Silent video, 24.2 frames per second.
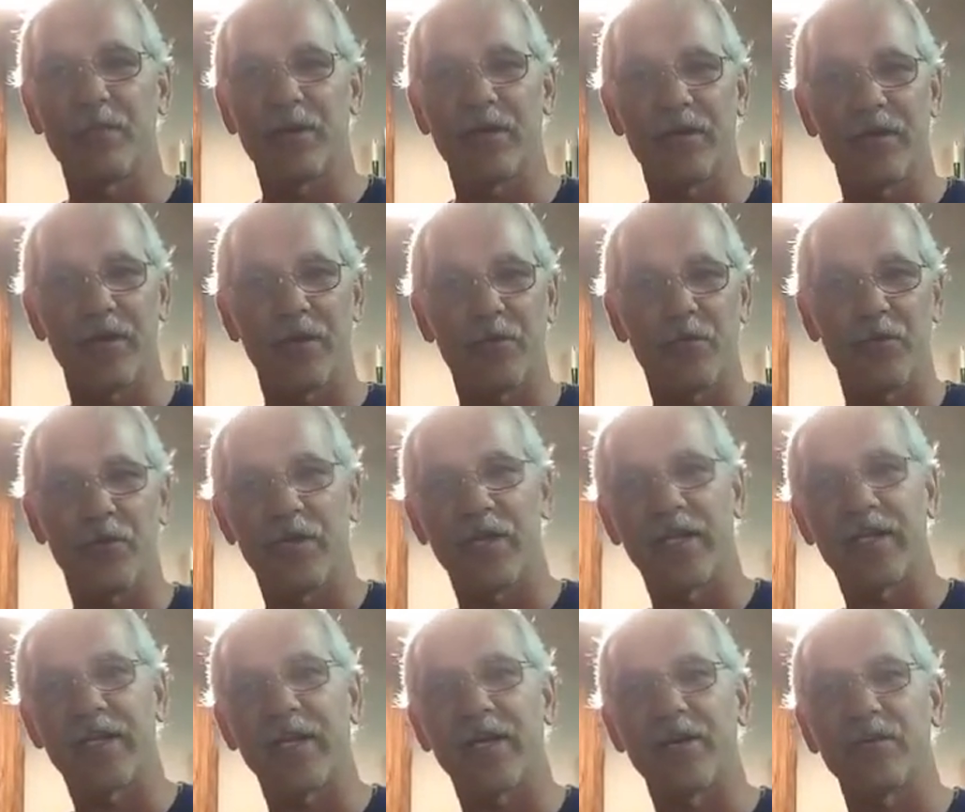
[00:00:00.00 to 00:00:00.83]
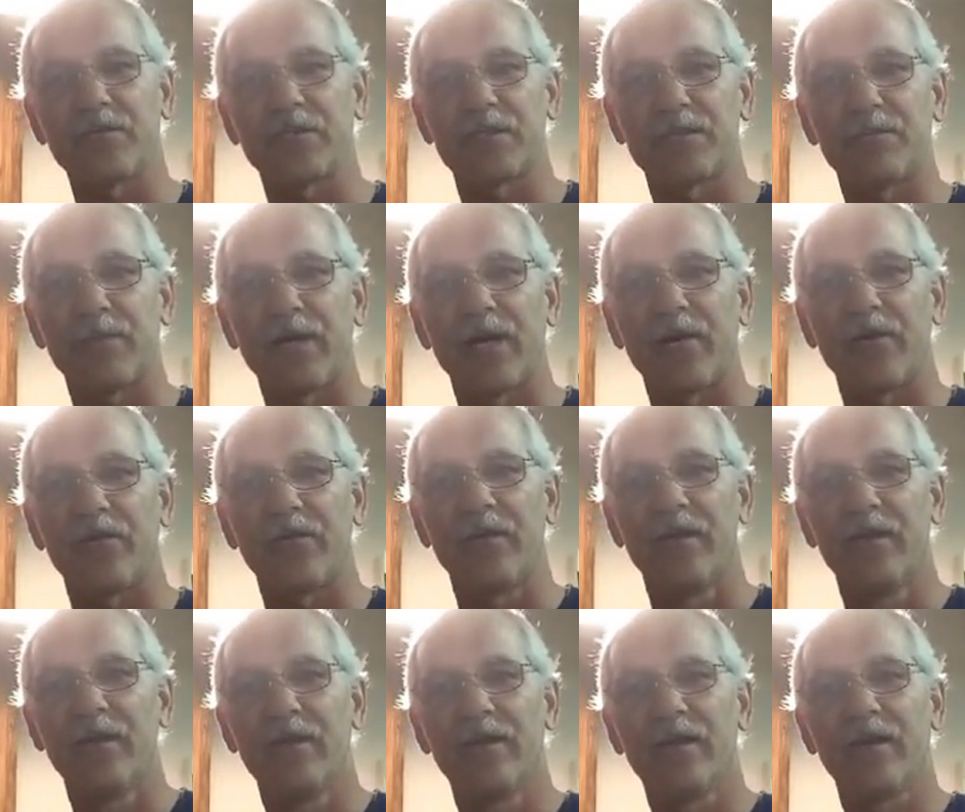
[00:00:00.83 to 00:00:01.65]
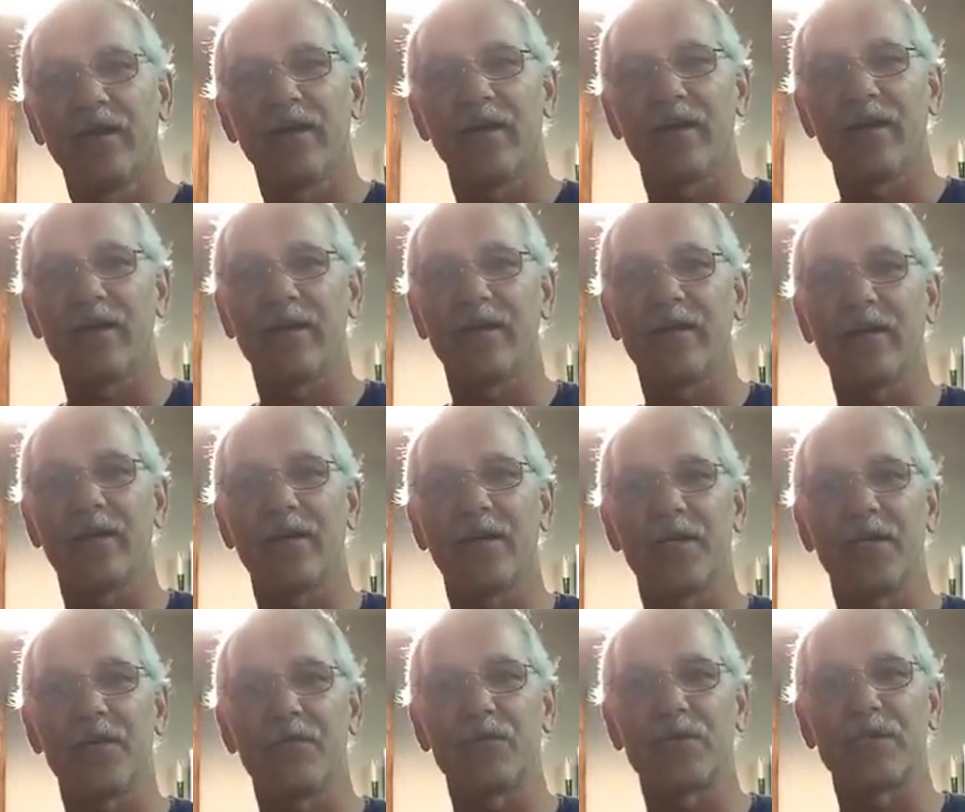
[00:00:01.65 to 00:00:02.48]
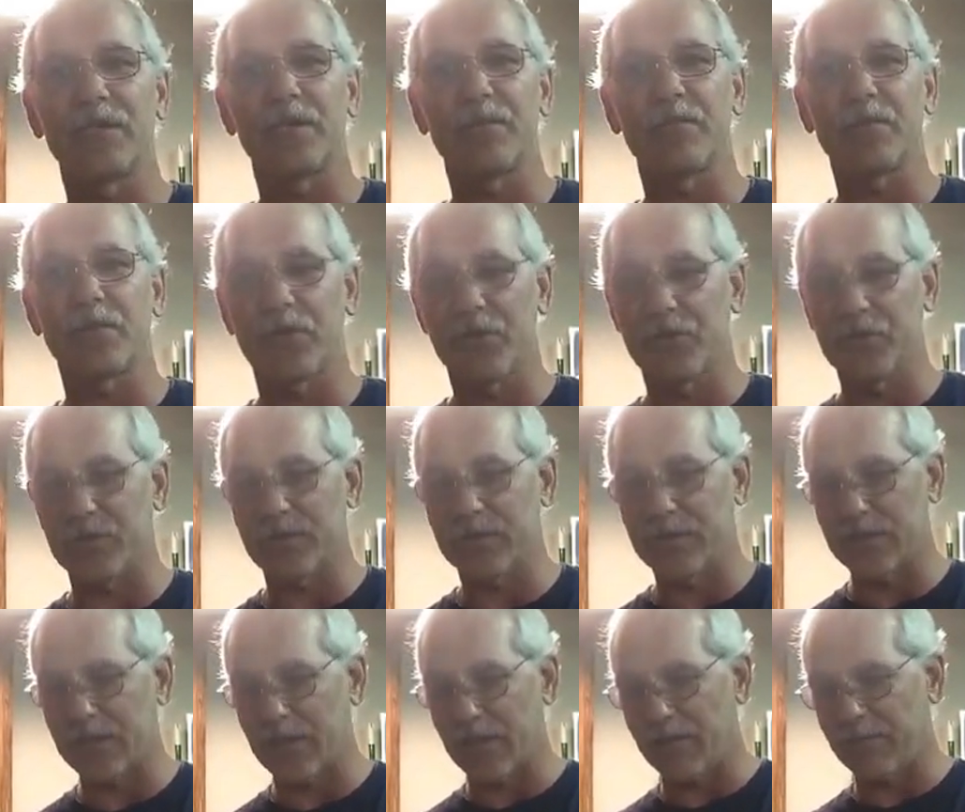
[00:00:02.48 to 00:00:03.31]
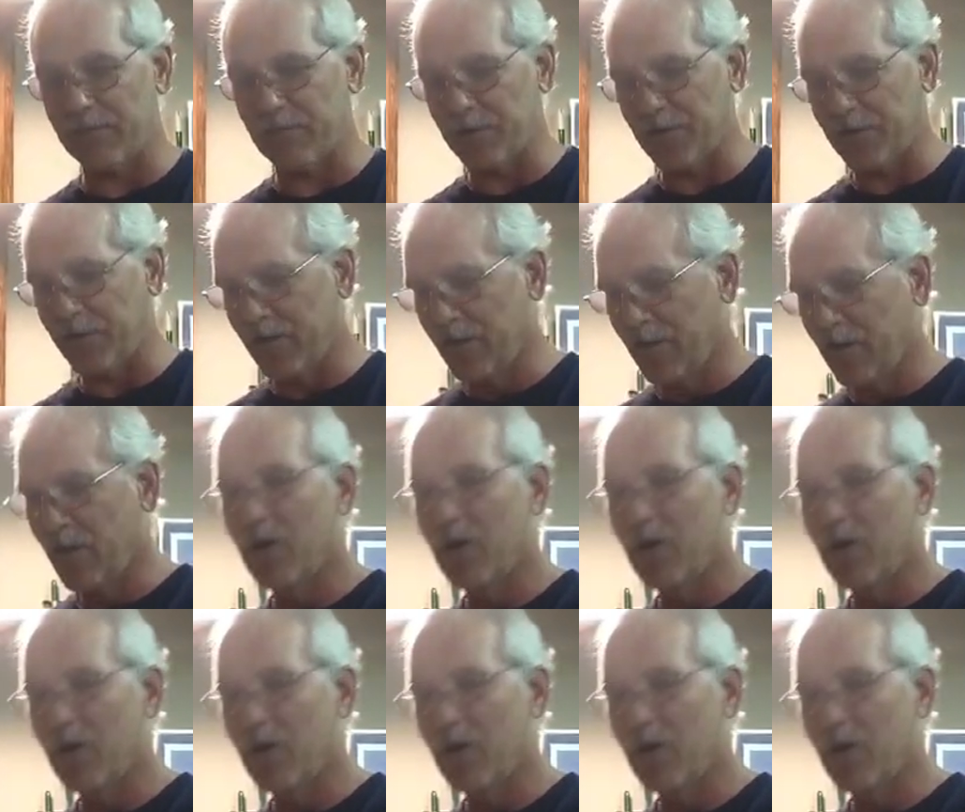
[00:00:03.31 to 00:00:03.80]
They were in a downspout, and he was able to do it safely.